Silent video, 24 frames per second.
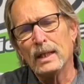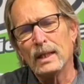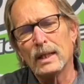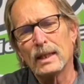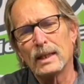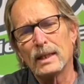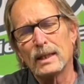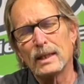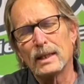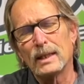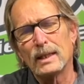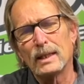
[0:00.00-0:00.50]

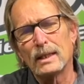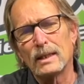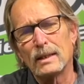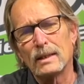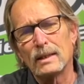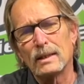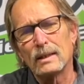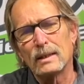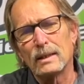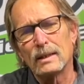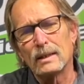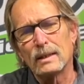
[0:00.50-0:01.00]

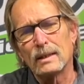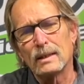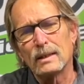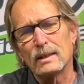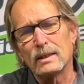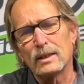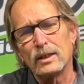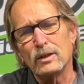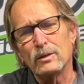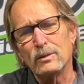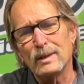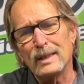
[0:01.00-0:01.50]
uh,
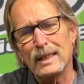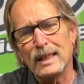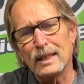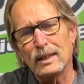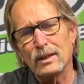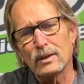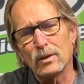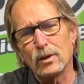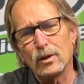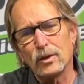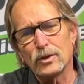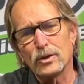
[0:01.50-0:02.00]
you need
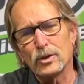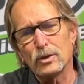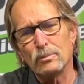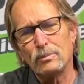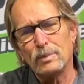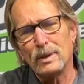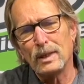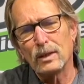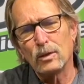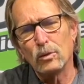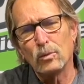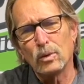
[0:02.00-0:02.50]
to also
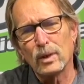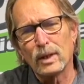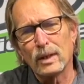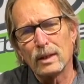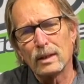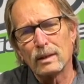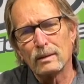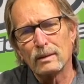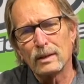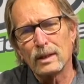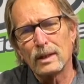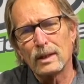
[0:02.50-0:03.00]
be
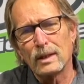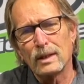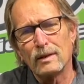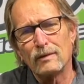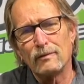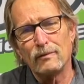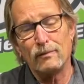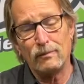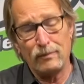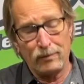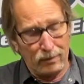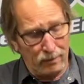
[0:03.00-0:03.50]
aware of
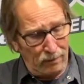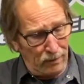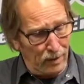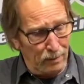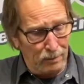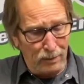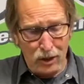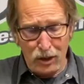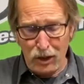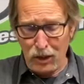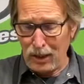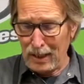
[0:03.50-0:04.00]
the
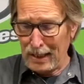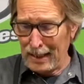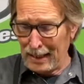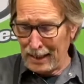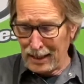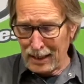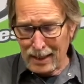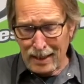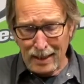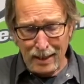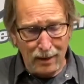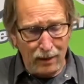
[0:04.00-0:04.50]
machine
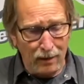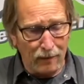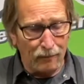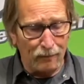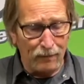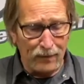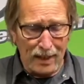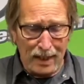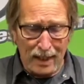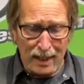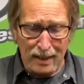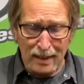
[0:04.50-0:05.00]
itself.
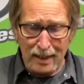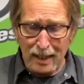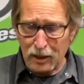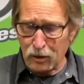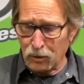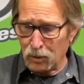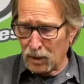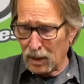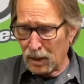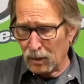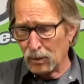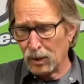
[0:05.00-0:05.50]
And that's
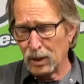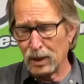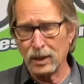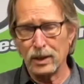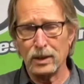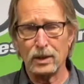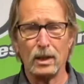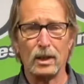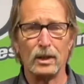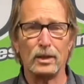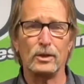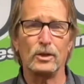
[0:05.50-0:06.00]
what I want to
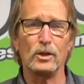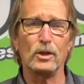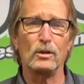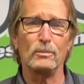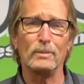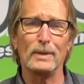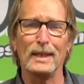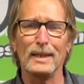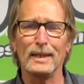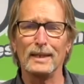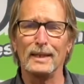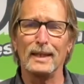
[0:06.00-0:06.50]
talk to you
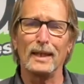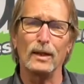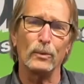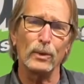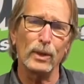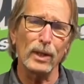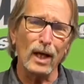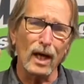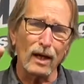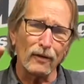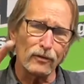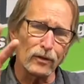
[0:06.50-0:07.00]
about today.
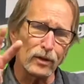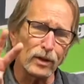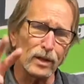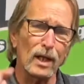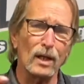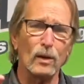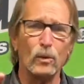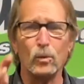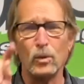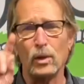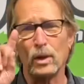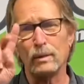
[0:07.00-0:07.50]
We offer
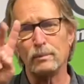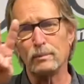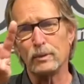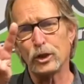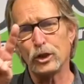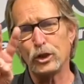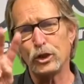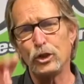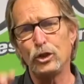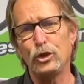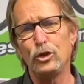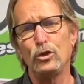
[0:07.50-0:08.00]
not one,
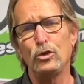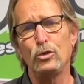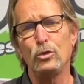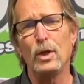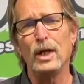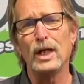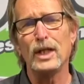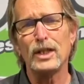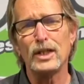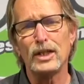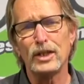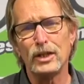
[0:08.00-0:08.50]
but two
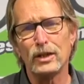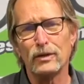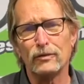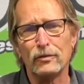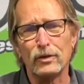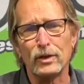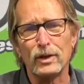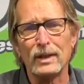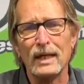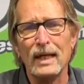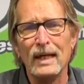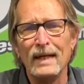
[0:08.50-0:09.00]

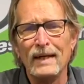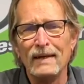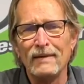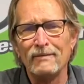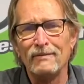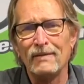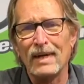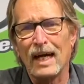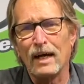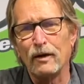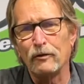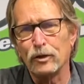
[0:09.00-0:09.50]
different
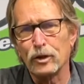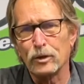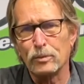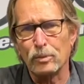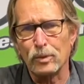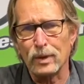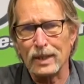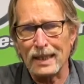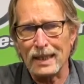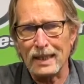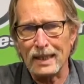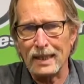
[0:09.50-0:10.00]
valve
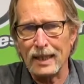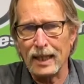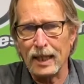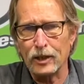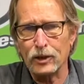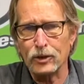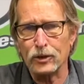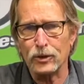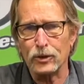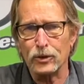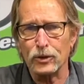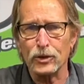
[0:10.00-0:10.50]
spring
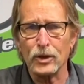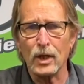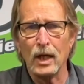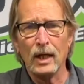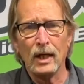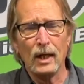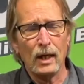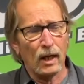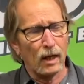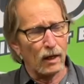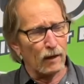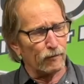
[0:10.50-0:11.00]
testers.
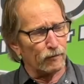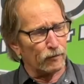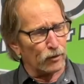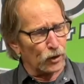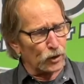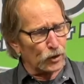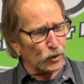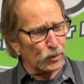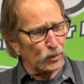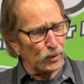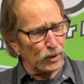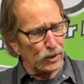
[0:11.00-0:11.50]
Our
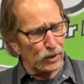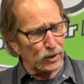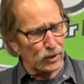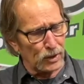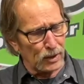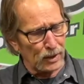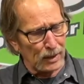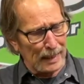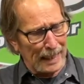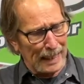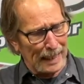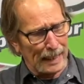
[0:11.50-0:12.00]
first one is
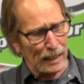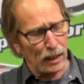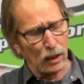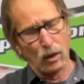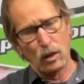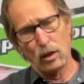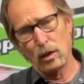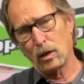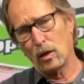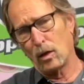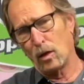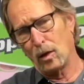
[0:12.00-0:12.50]
the
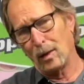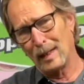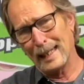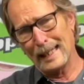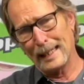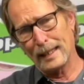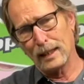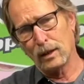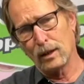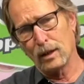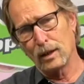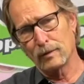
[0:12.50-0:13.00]
analog, all
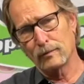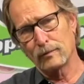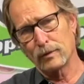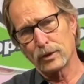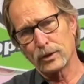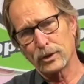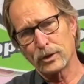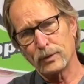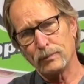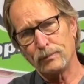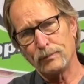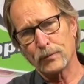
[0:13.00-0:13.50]
analog
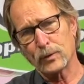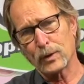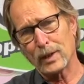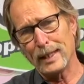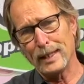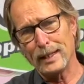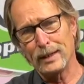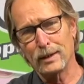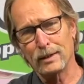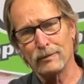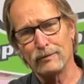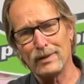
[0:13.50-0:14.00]
version, right
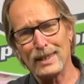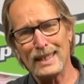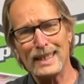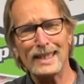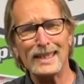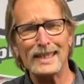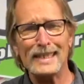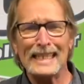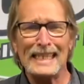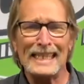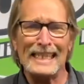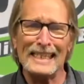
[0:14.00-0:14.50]
here,
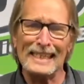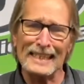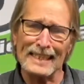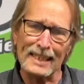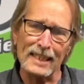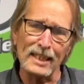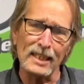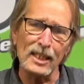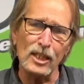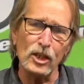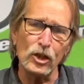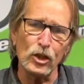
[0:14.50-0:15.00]

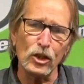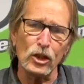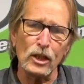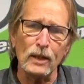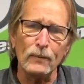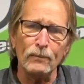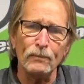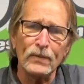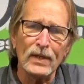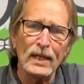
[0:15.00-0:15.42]
VST60G,